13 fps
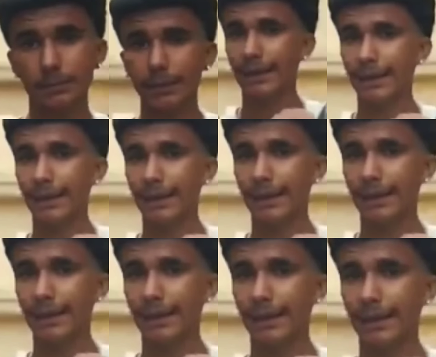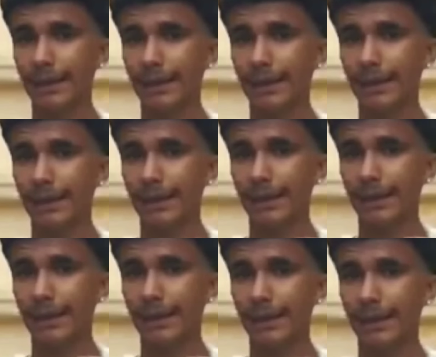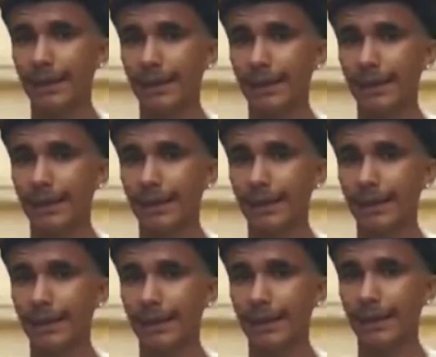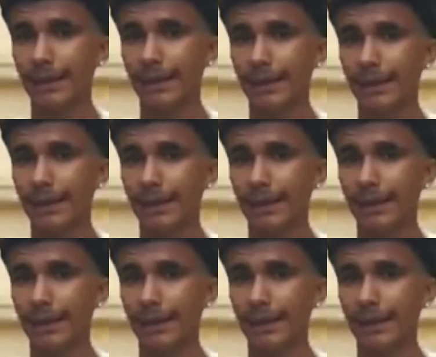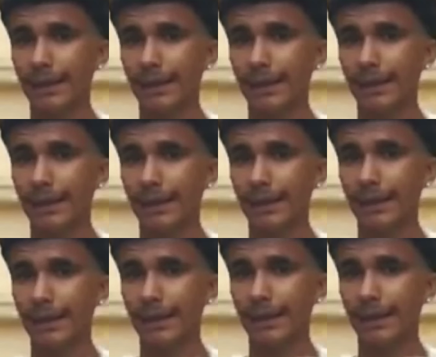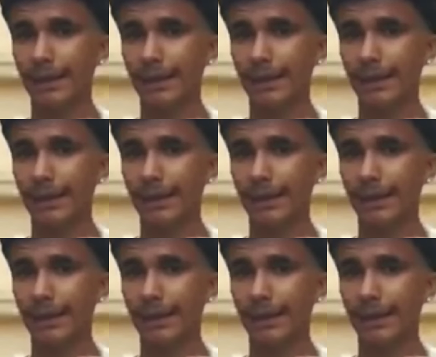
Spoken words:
The person shown says nothing.